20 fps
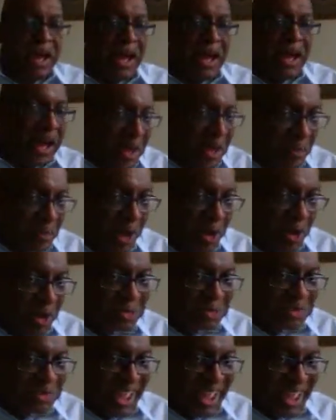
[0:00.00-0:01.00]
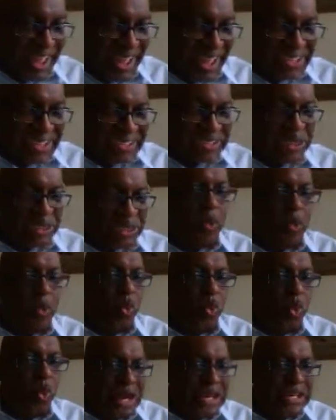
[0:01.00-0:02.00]
I'm often asked,
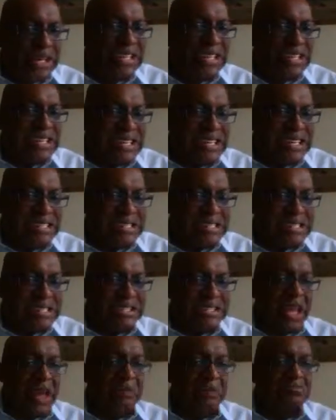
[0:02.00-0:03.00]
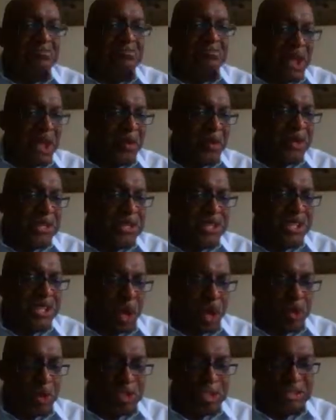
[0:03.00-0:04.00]
what is marriage
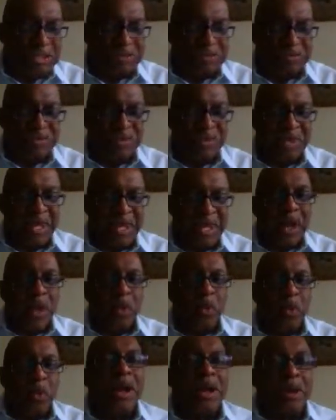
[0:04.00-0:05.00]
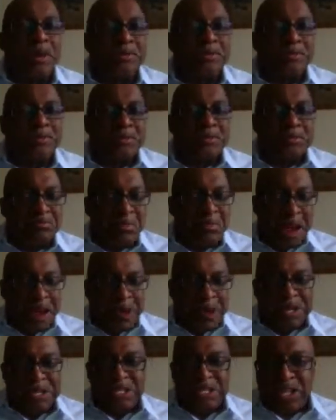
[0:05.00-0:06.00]
coaching? Well,
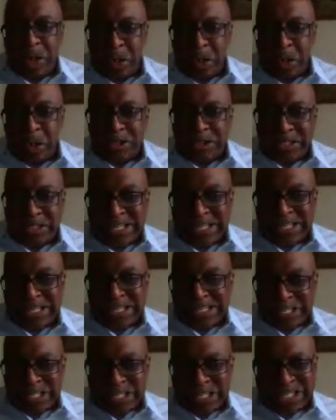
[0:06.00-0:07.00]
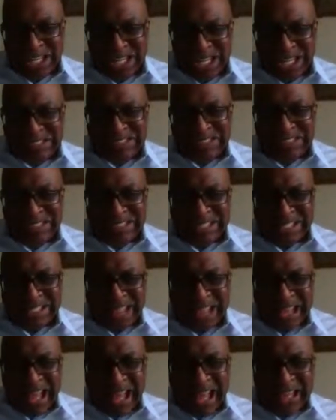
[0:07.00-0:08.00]
marriage coaching is just
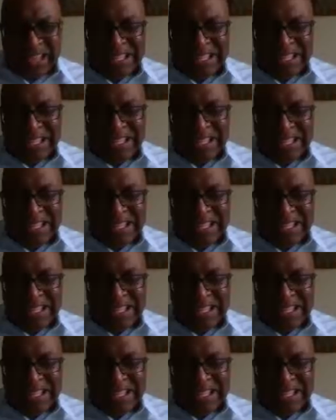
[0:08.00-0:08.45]
like